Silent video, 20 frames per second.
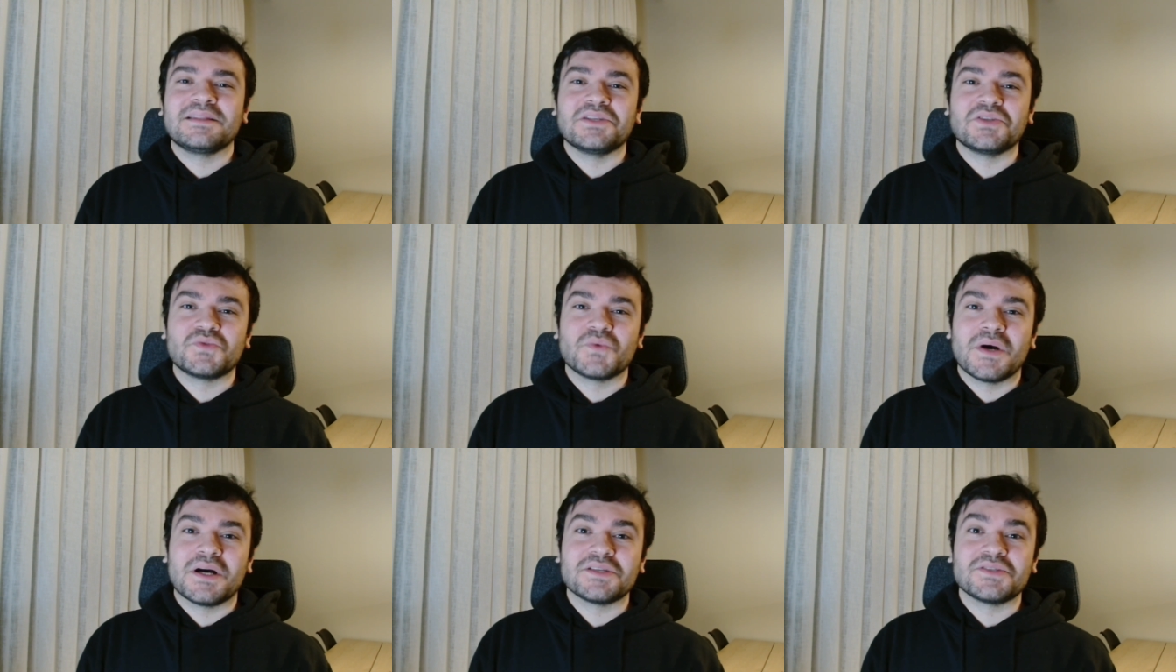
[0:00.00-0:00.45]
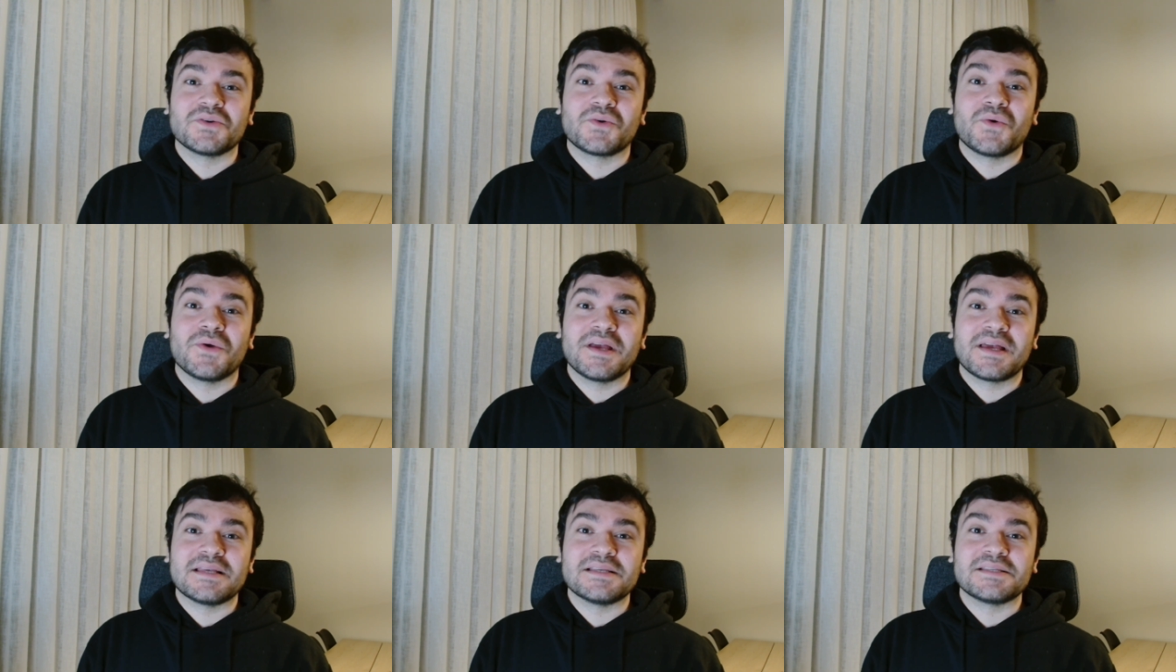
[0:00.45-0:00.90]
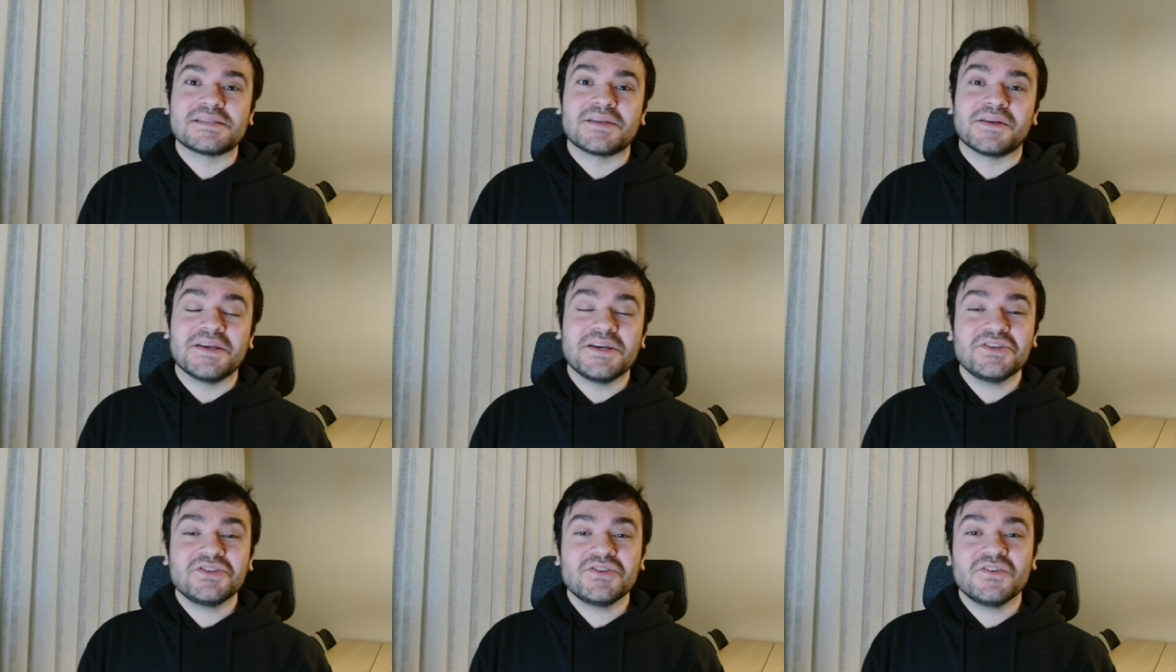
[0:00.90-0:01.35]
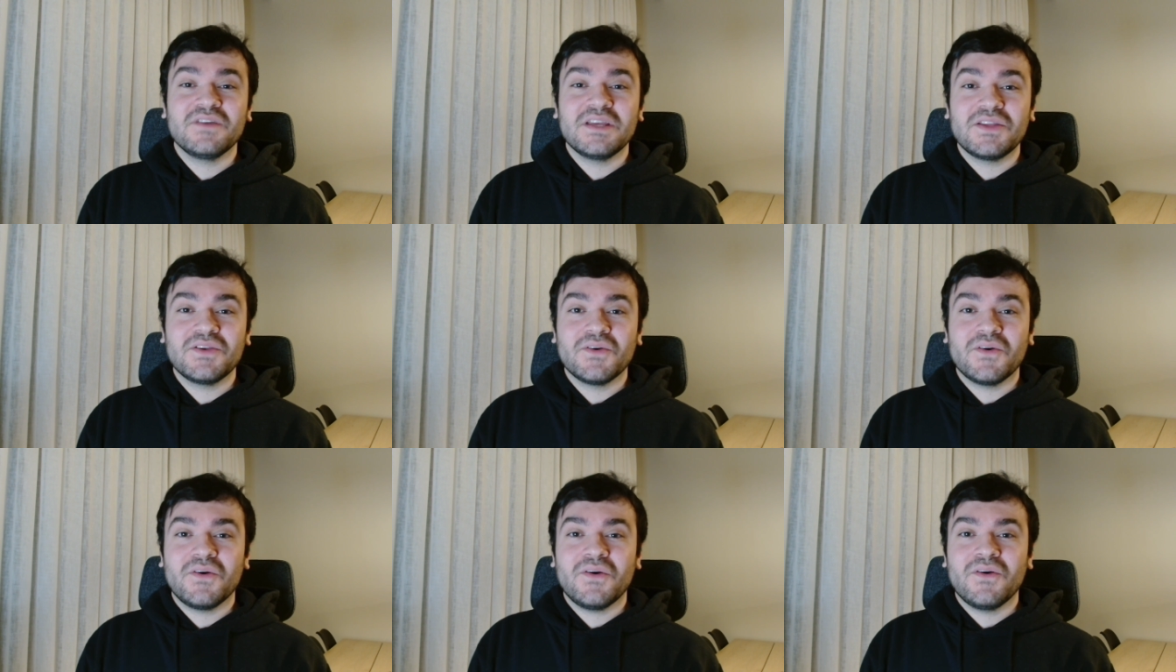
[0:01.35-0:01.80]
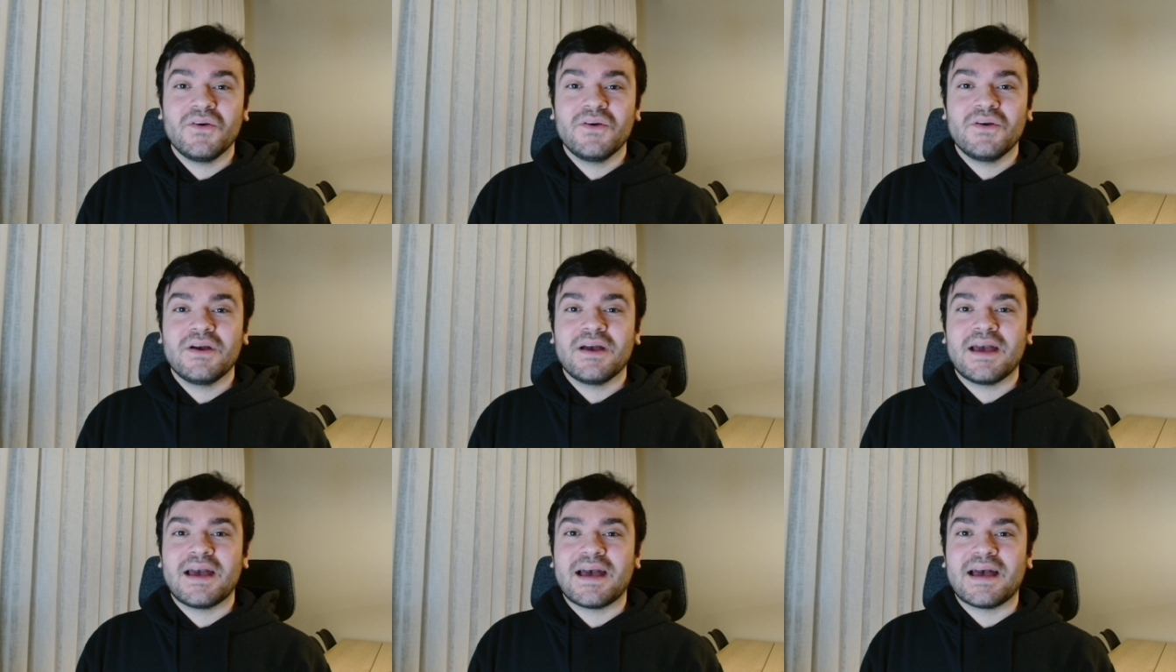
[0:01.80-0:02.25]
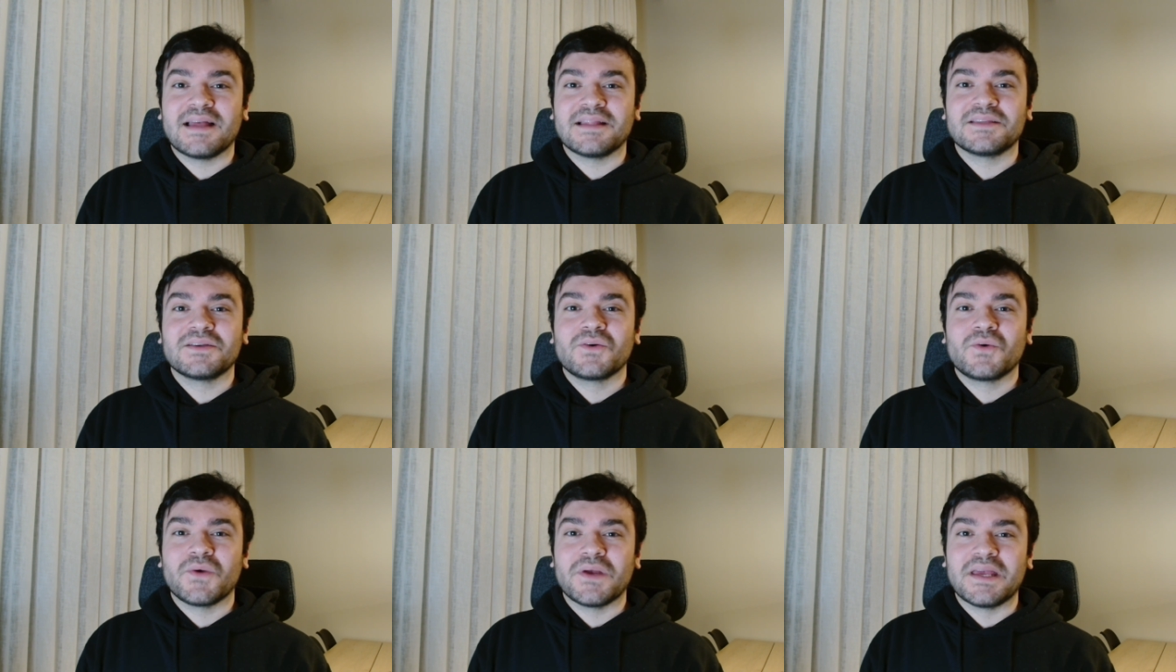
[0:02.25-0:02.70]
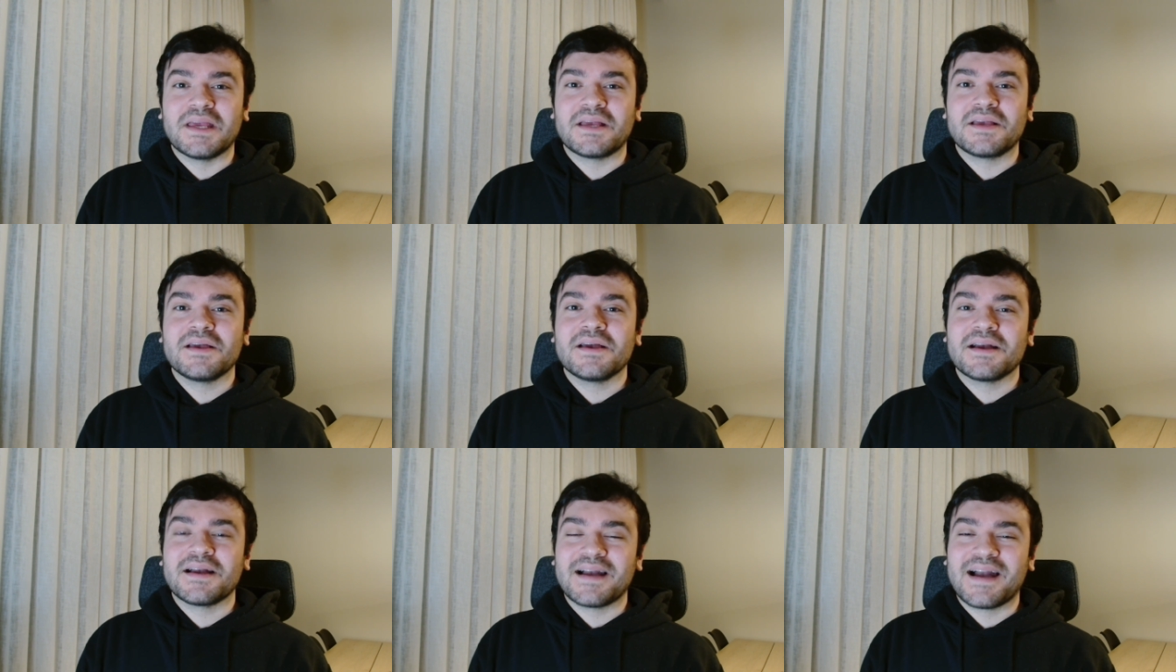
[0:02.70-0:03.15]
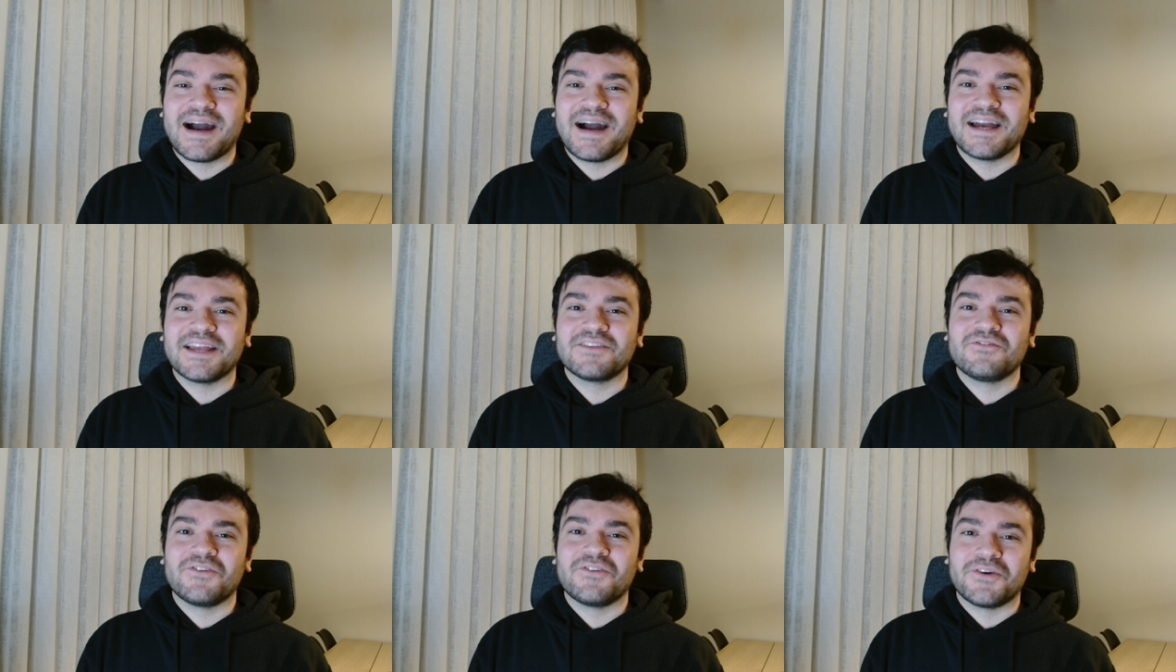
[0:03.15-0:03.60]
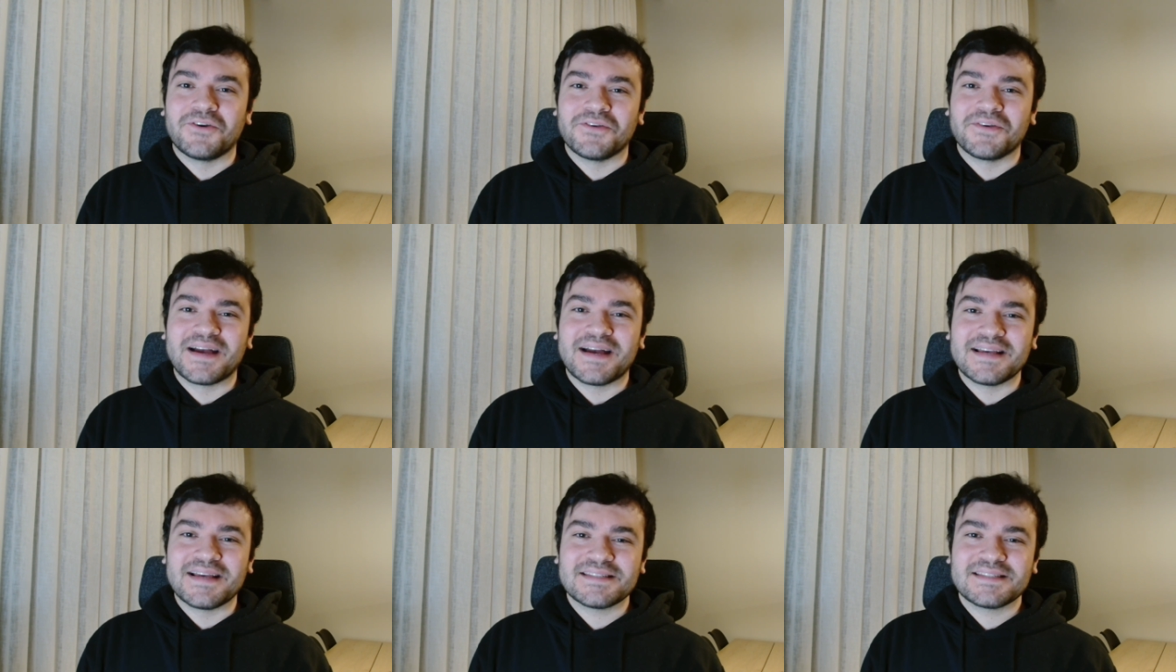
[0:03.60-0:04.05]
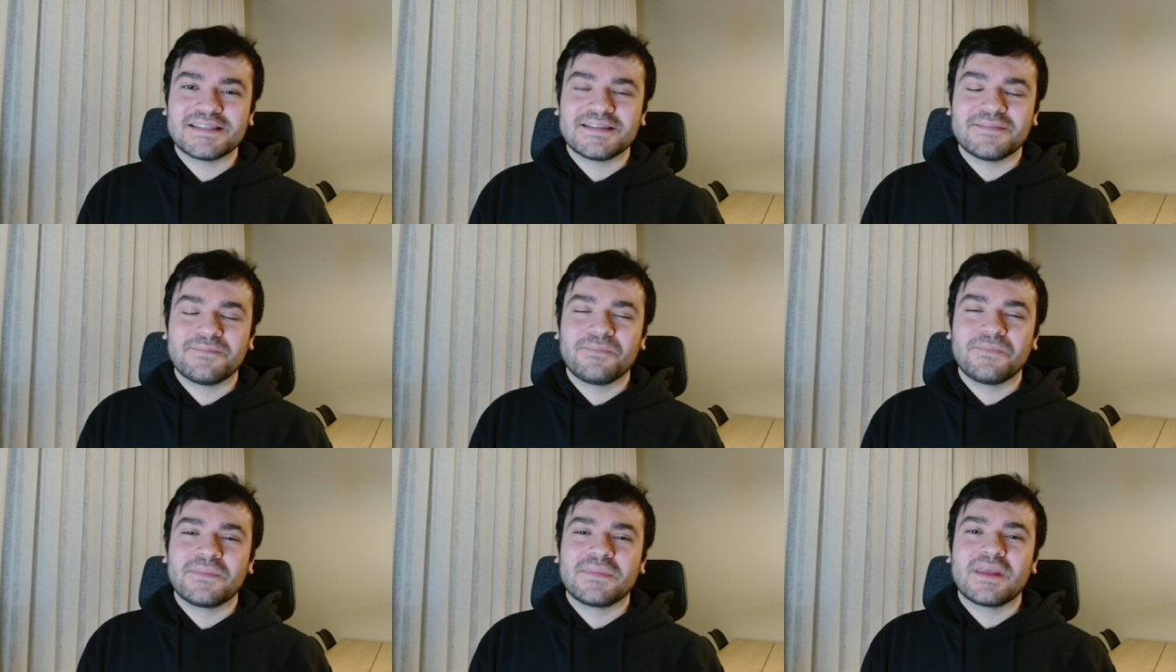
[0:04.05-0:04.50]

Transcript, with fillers: This was the quick installation video and quick guide for you guys.